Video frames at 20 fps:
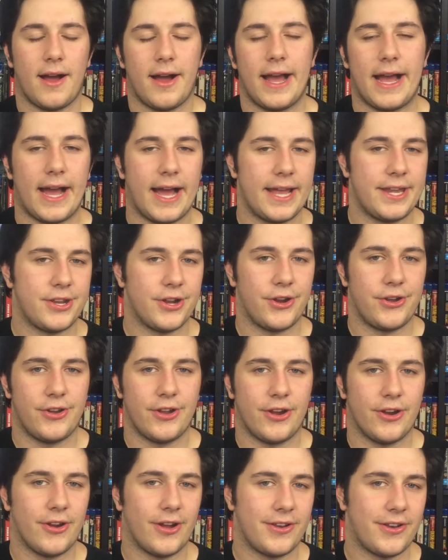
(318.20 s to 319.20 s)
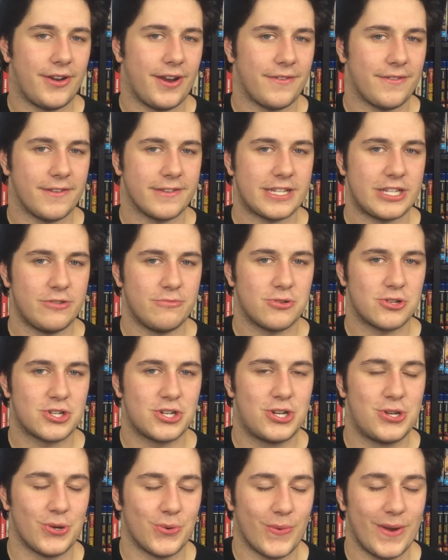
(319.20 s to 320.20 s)
I don't know. I don't have enough steelbooks
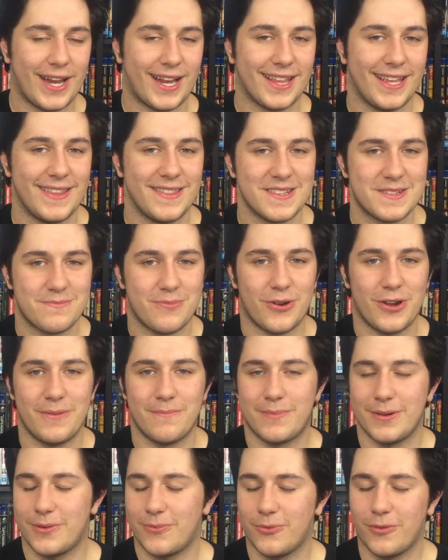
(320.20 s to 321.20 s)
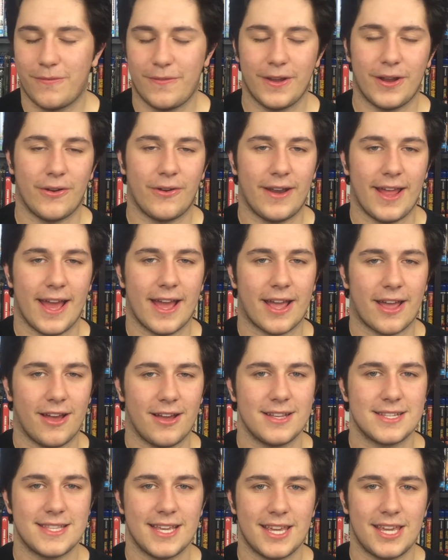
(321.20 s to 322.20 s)
to do it weekly at this point, but we'll figure it out,
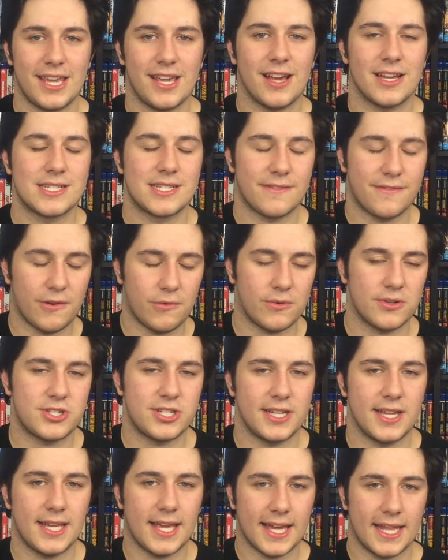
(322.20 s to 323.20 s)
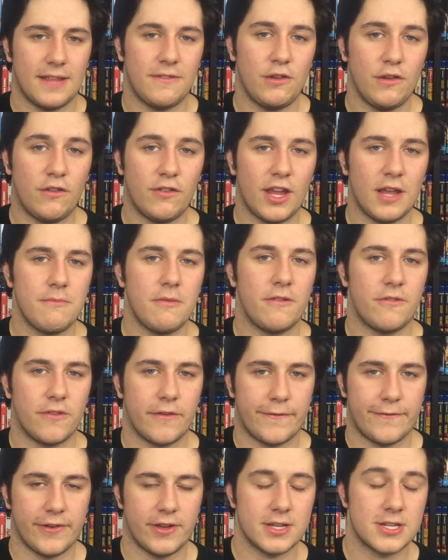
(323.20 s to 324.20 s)
guys. Thank you guys for watching again. If you've seen me for
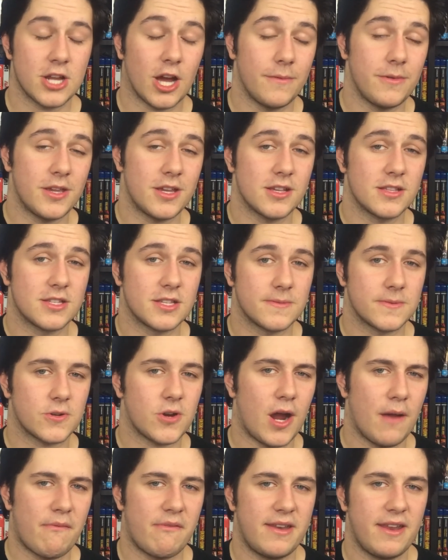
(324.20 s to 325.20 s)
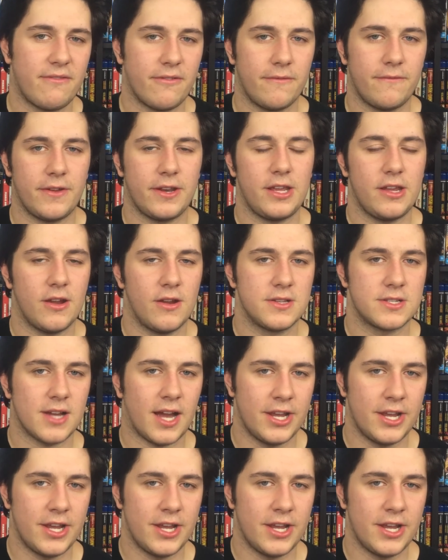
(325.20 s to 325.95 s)
the first time, you can subscribe to different videos.